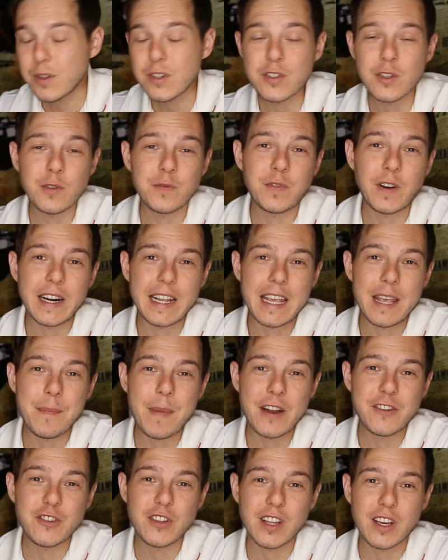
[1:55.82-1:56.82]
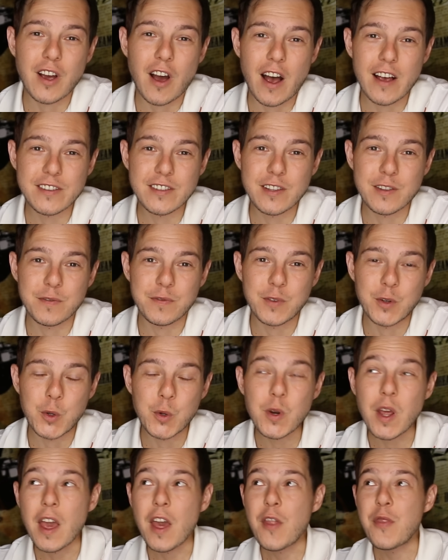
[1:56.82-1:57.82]
know what's so funny? He mentioned the cost of the
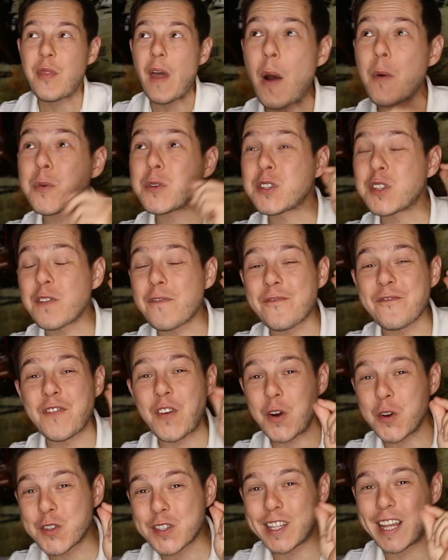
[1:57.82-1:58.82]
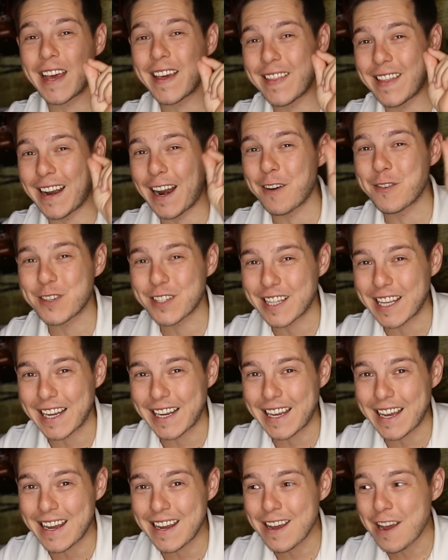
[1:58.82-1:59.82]
food. That was the first thing that I was
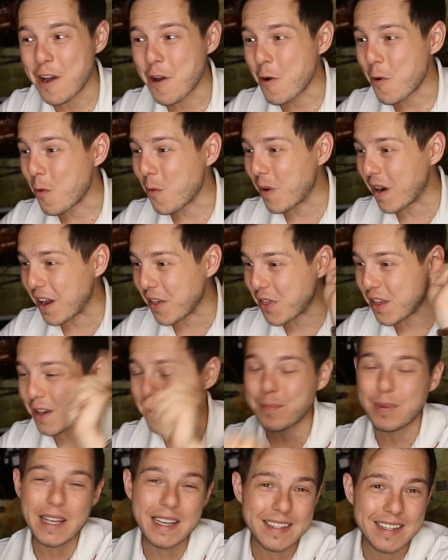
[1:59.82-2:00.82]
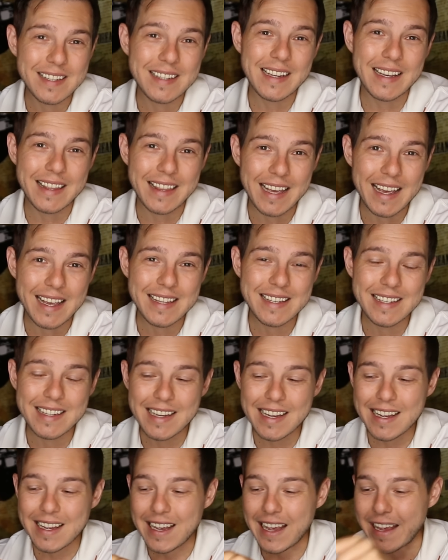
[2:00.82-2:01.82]
thinking when I think of places like
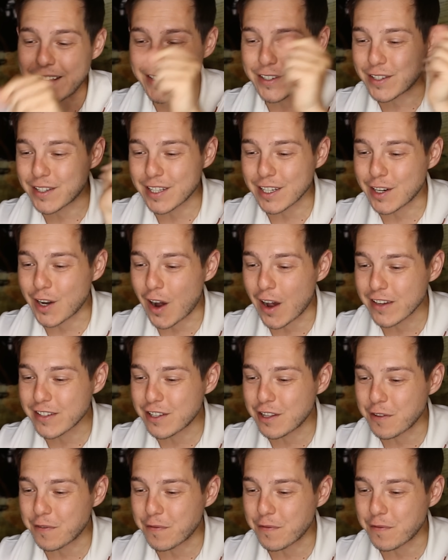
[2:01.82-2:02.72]
this. It's just the cost of